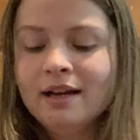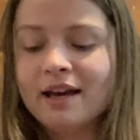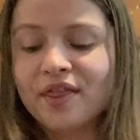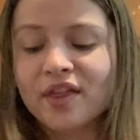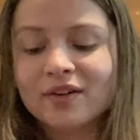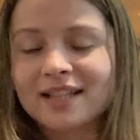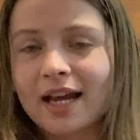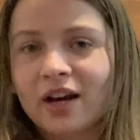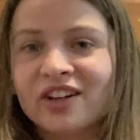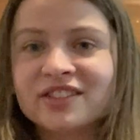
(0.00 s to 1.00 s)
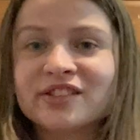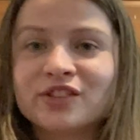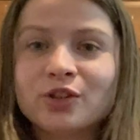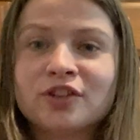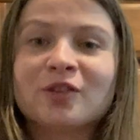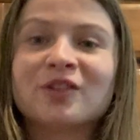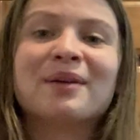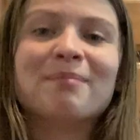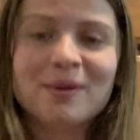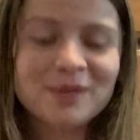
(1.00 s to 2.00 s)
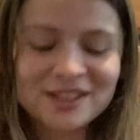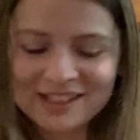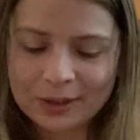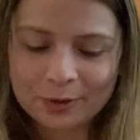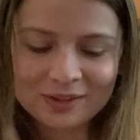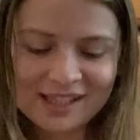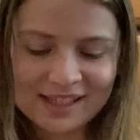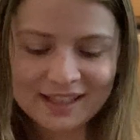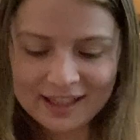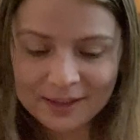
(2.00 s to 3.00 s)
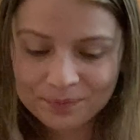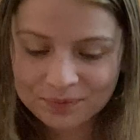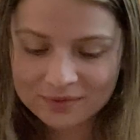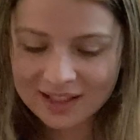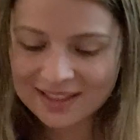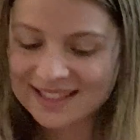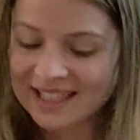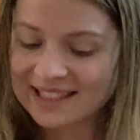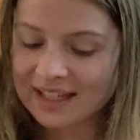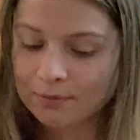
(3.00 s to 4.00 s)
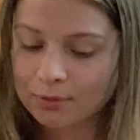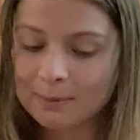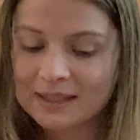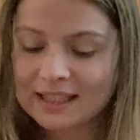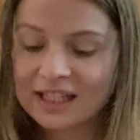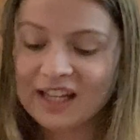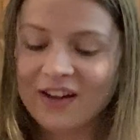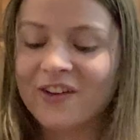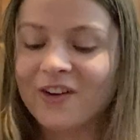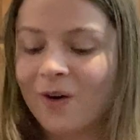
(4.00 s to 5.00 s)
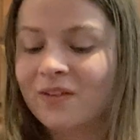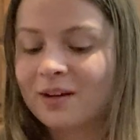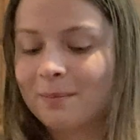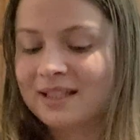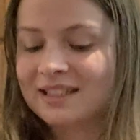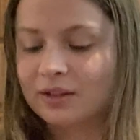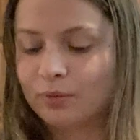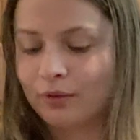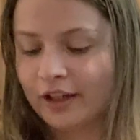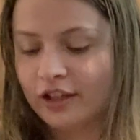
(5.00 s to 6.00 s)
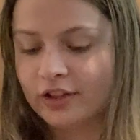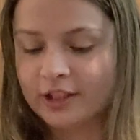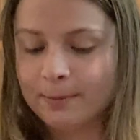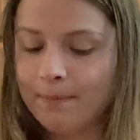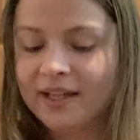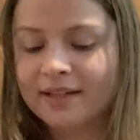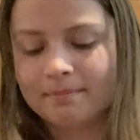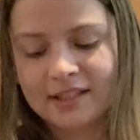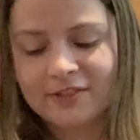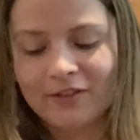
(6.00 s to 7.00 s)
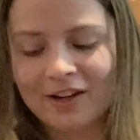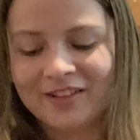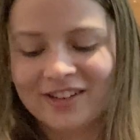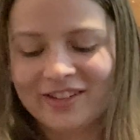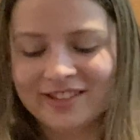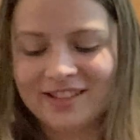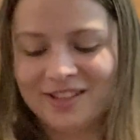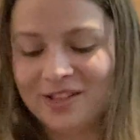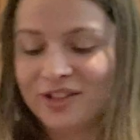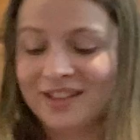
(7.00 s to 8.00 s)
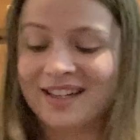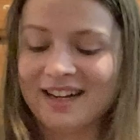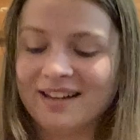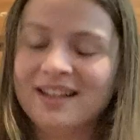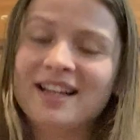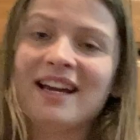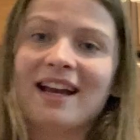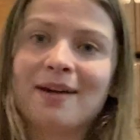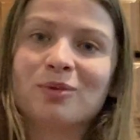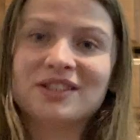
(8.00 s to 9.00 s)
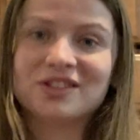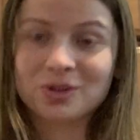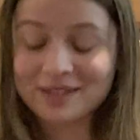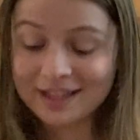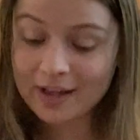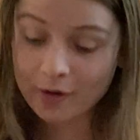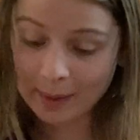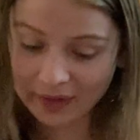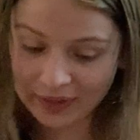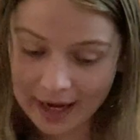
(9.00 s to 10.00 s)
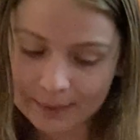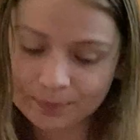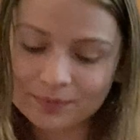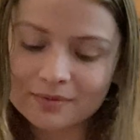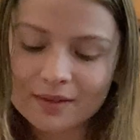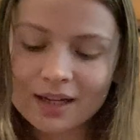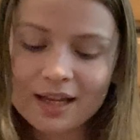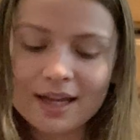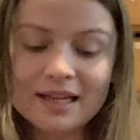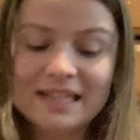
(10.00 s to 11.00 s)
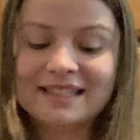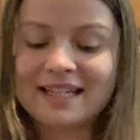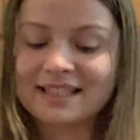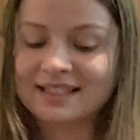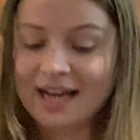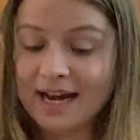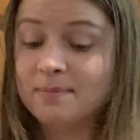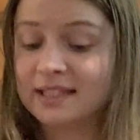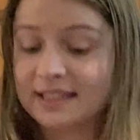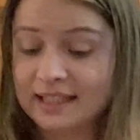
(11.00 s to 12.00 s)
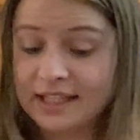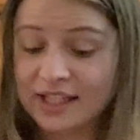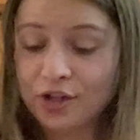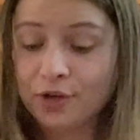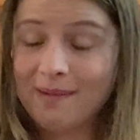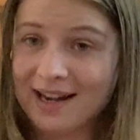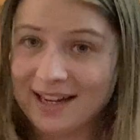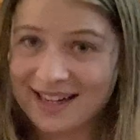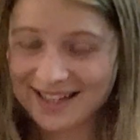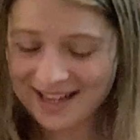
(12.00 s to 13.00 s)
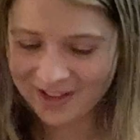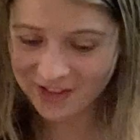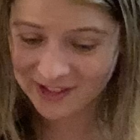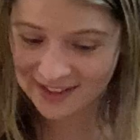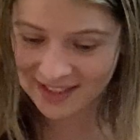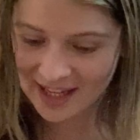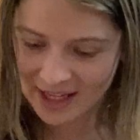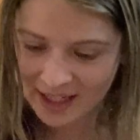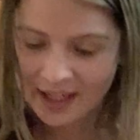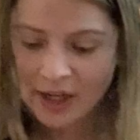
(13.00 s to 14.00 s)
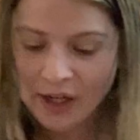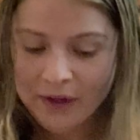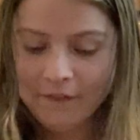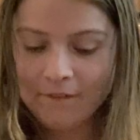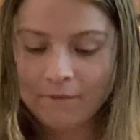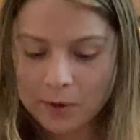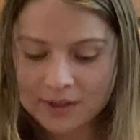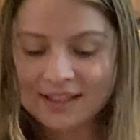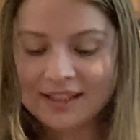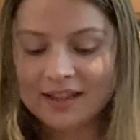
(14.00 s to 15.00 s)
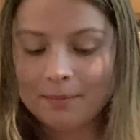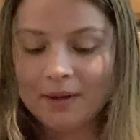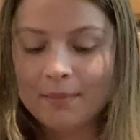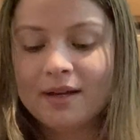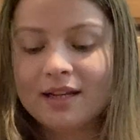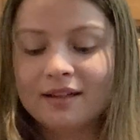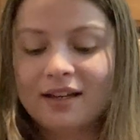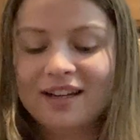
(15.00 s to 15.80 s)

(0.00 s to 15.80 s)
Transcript: and there is a constitutional commitment to equal dignity. States have primacy over domestic relations, but must follow the Constitution, and Windsor was clear about that. It takes time to see humanity in others. 14th Amendment